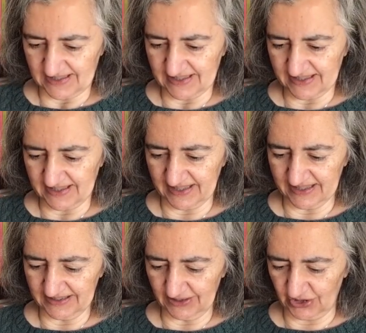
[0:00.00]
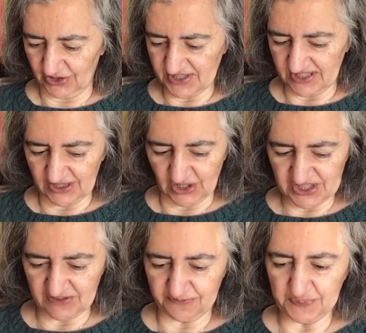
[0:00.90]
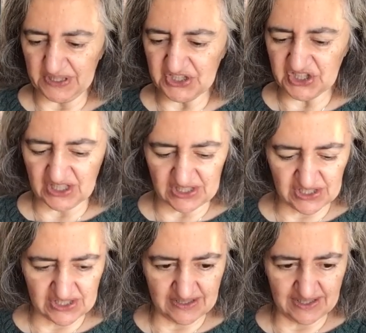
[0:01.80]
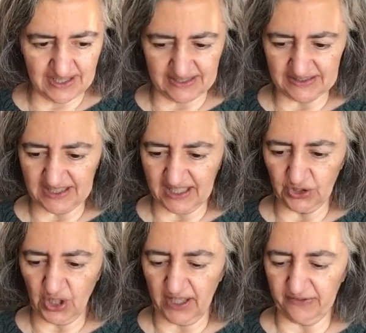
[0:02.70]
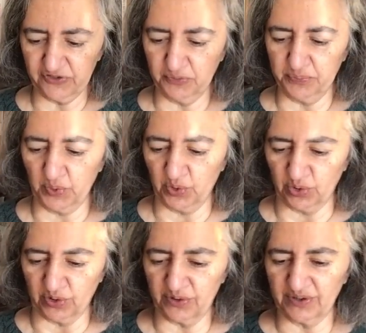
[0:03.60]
Again, lots and lots of pictures. And then you have the boar.